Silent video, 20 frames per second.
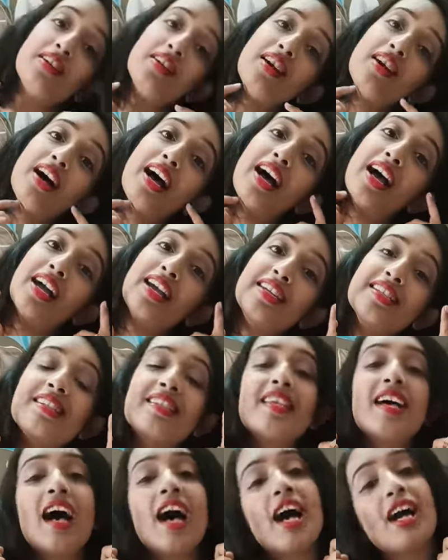
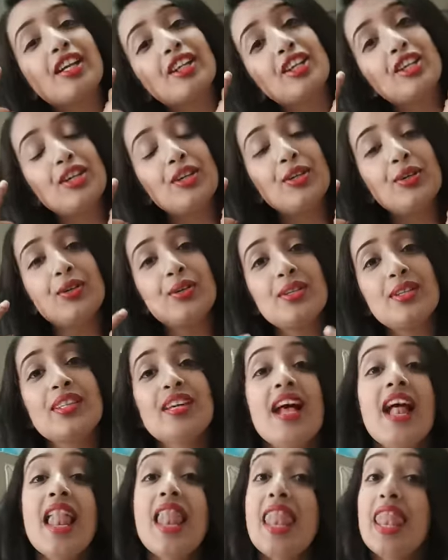eyes are cute,
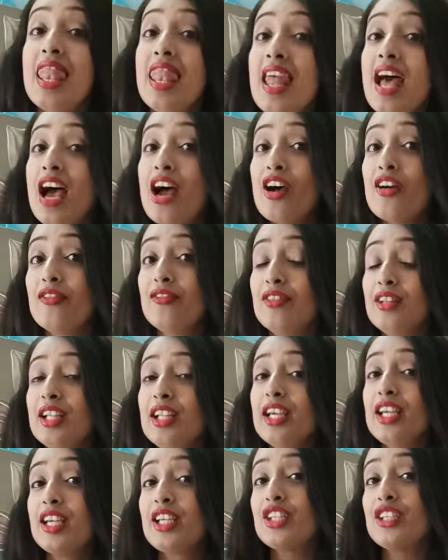
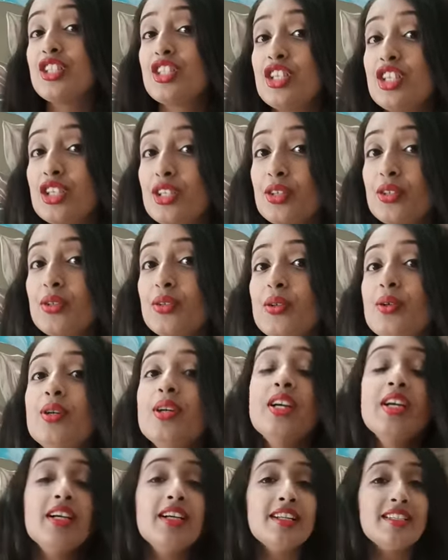lovely too.
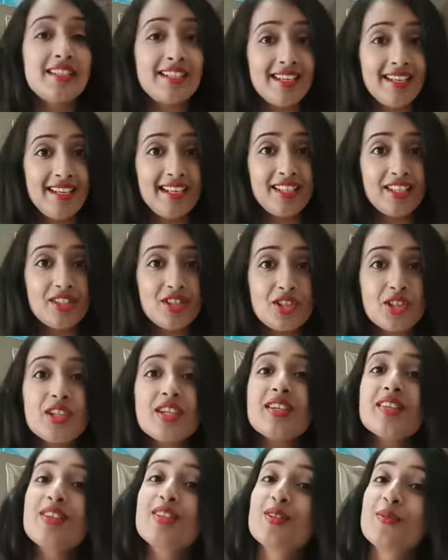
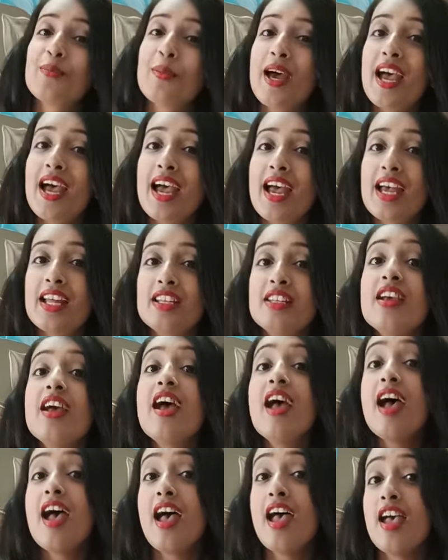Teacher's pet,
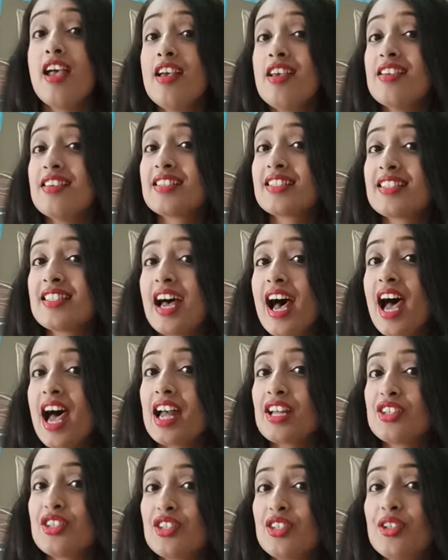is
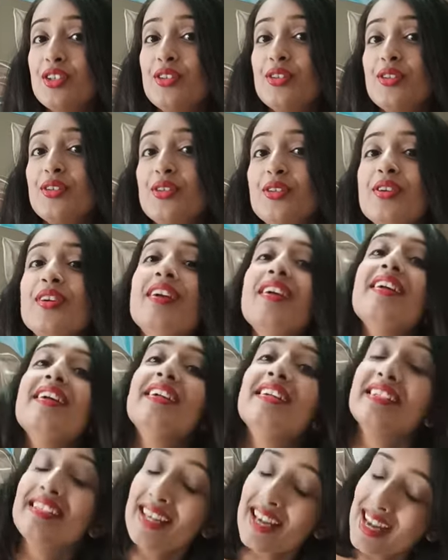that you?
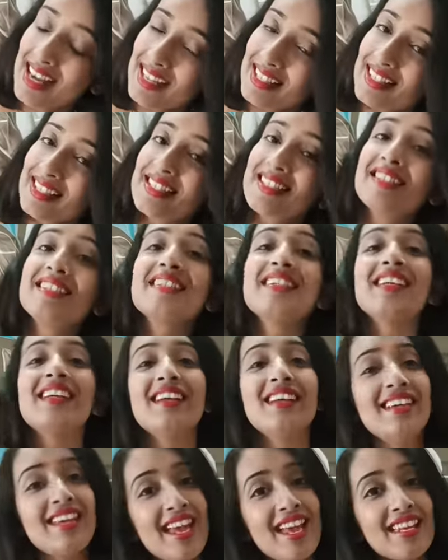Yes.
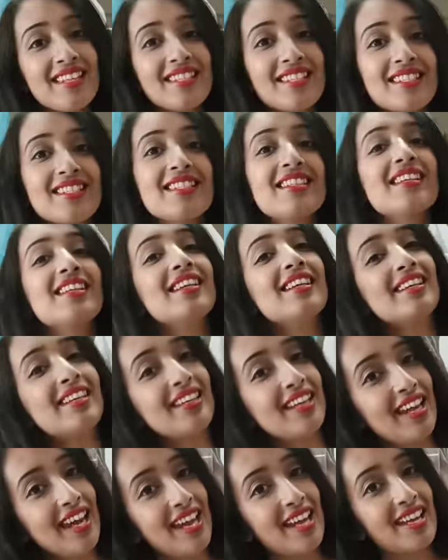Yes,
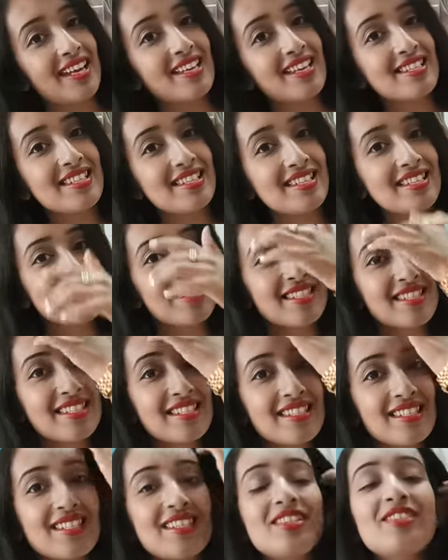
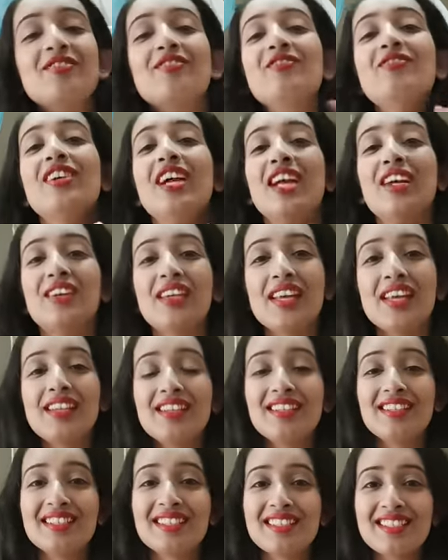yes. Very
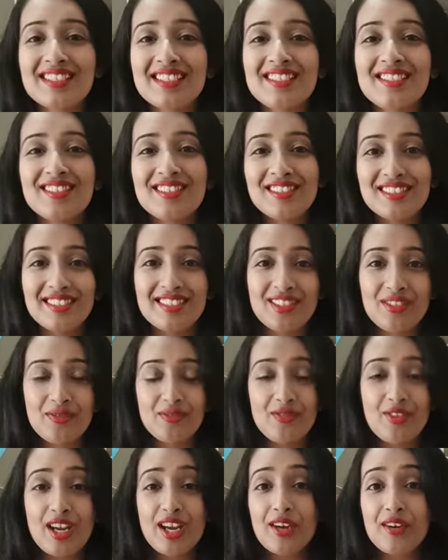good, children.
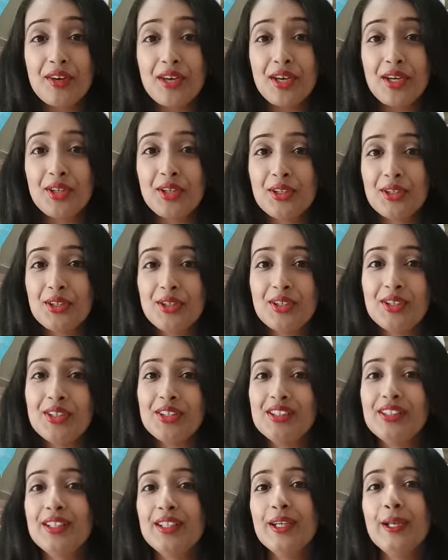Very
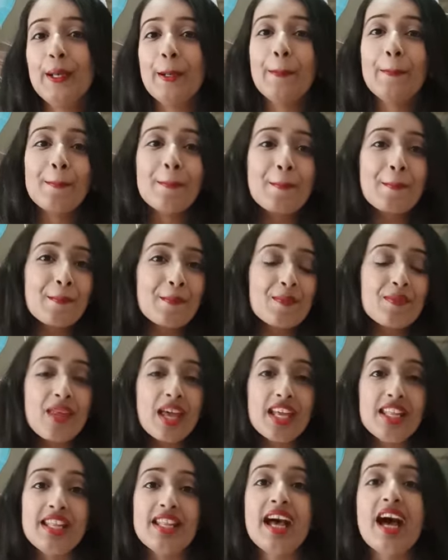good.
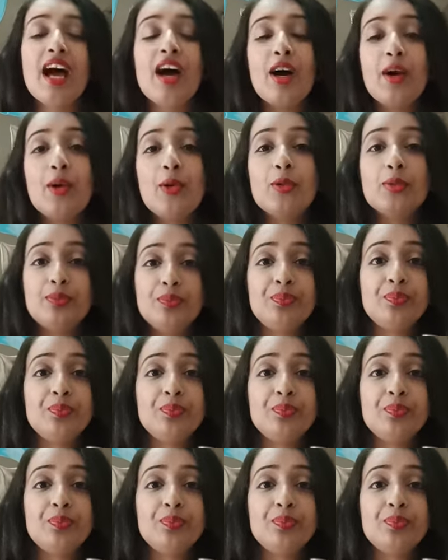Now,